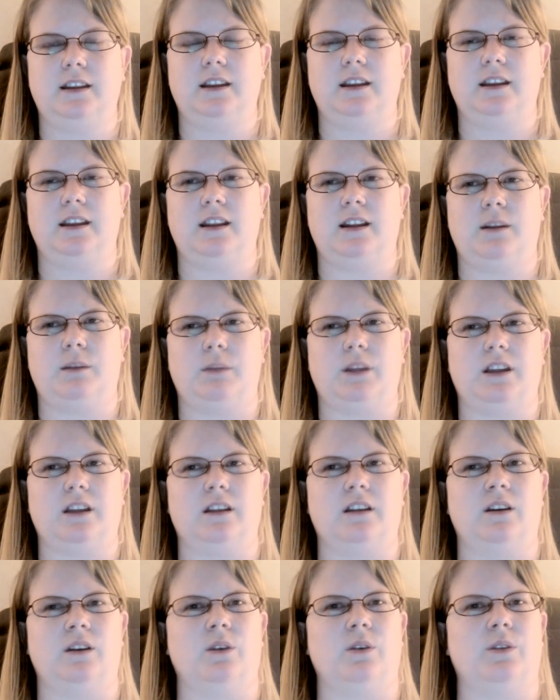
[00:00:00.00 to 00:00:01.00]
And I'm like,
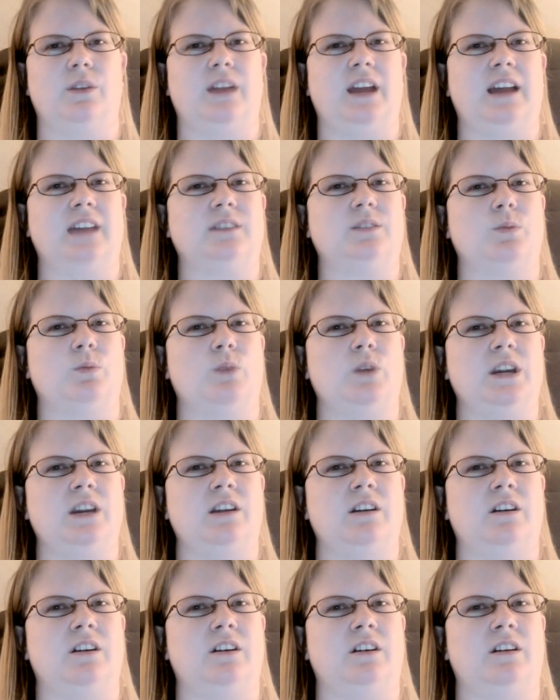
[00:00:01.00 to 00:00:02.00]
oh, that's
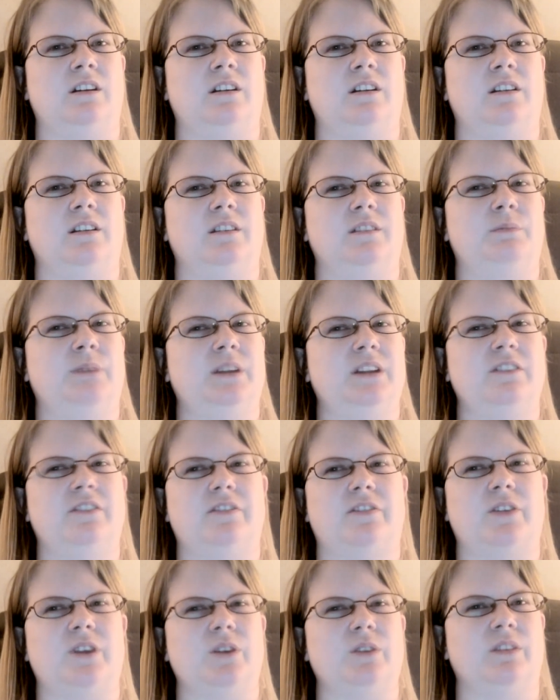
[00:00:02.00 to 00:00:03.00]
weird. Putting
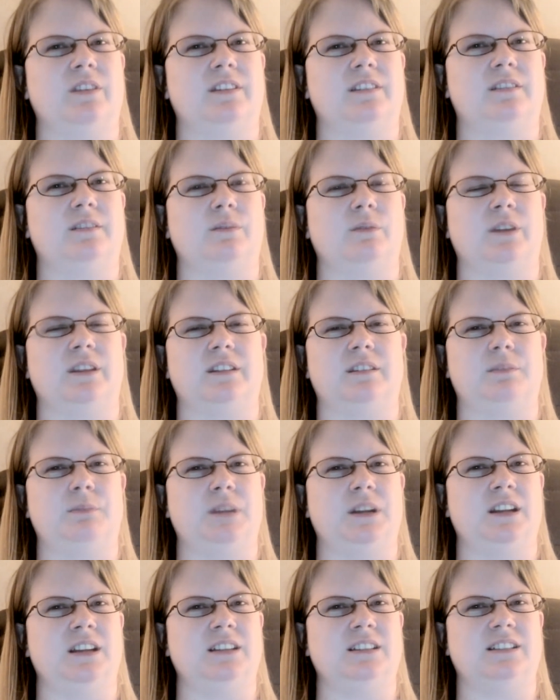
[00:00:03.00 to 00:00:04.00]
fruit with
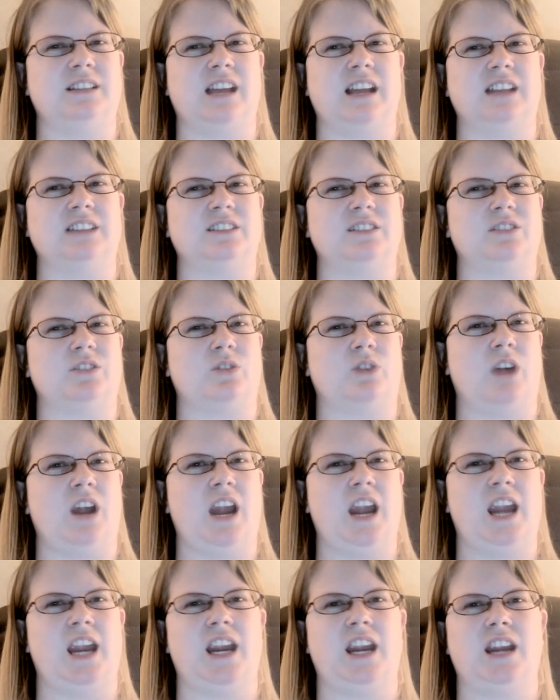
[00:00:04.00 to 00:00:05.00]
spinach, that's
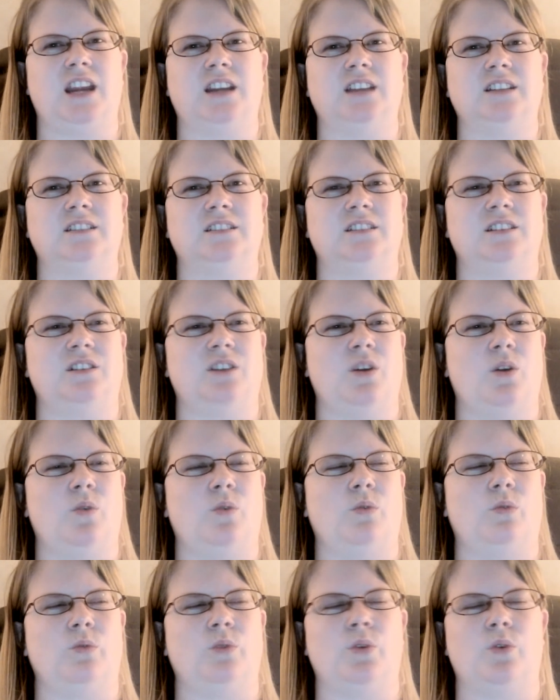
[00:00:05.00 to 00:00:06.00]
strange.
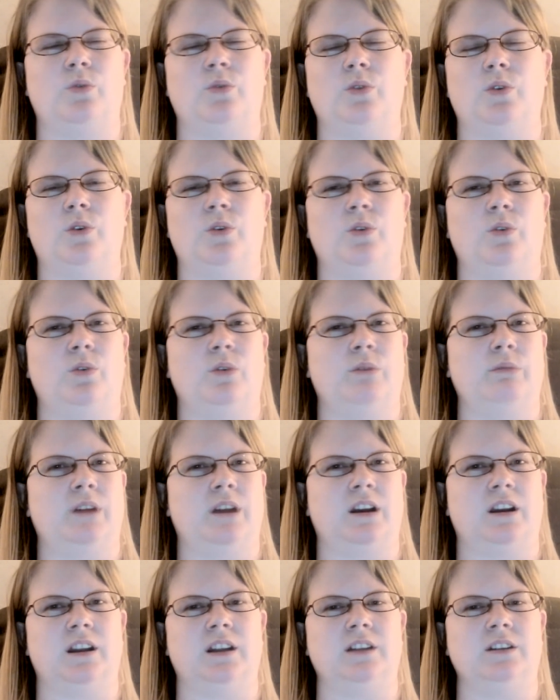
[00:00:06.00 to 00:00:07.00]
No, I'm
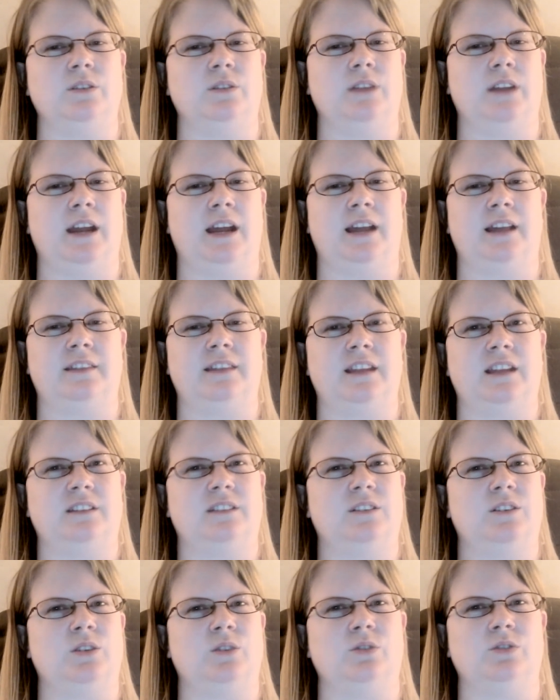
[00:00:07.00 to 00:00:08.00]
not going to do that.
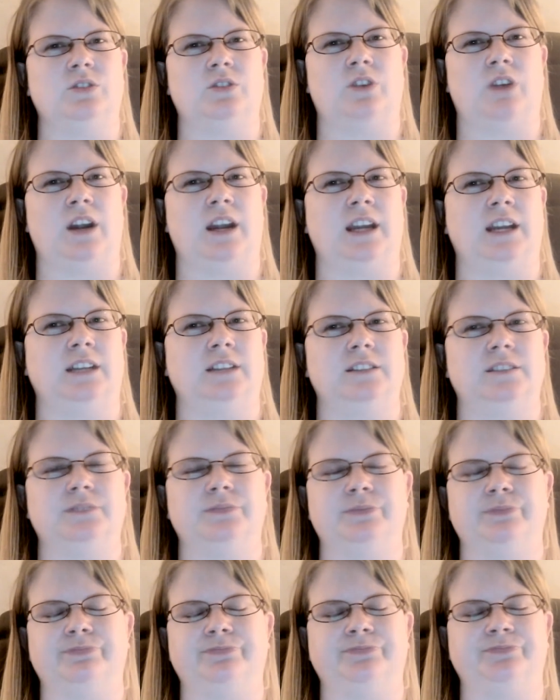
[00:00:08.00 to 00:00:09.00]
That's too strange.
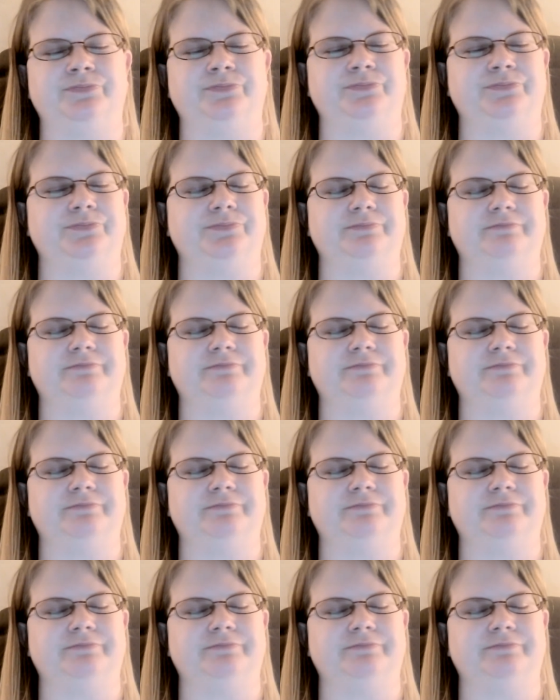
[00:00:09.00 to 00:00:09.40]
Mm-mm.